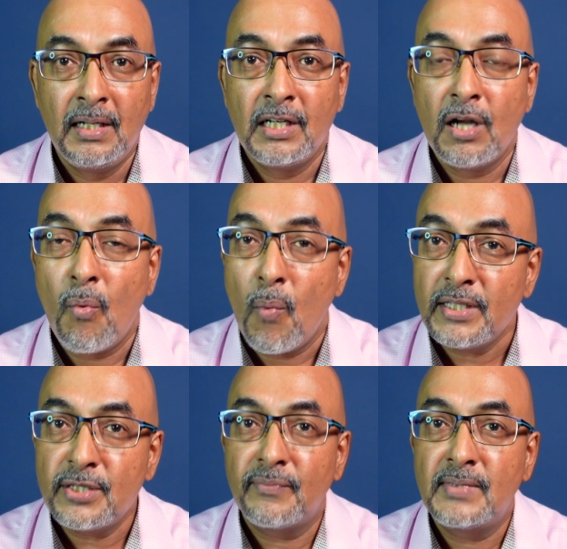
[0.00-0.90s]
Now,
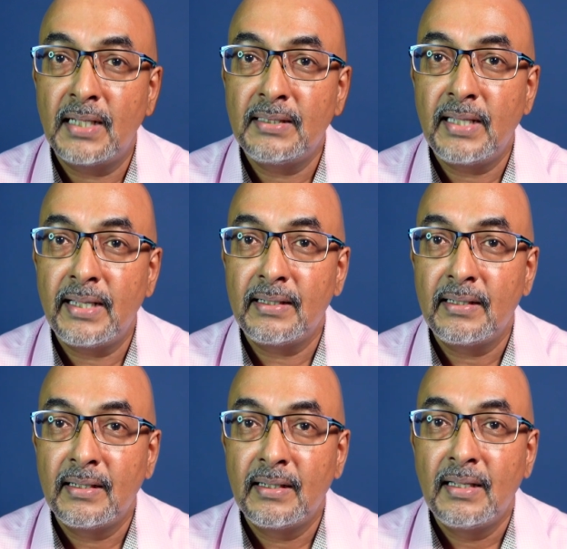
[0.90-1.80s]
once you've done that,
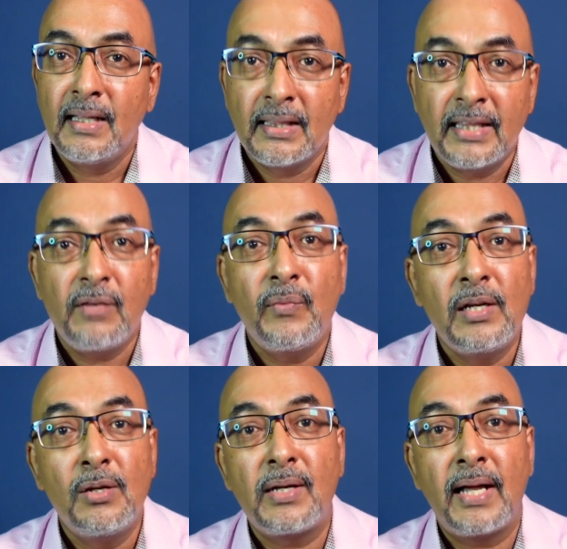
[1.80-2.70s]
then we
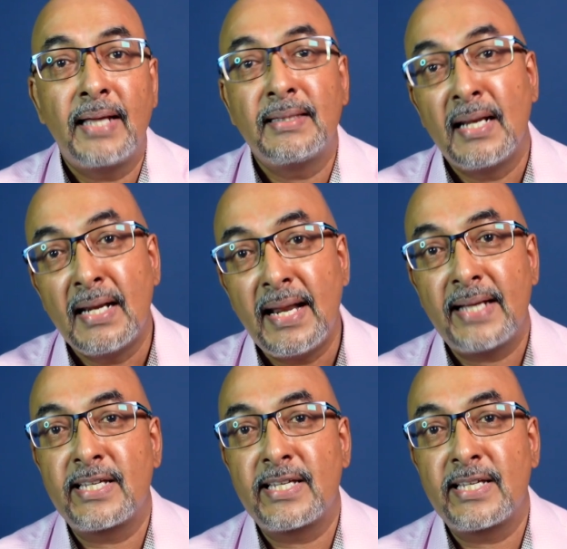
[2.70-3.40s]
look at the next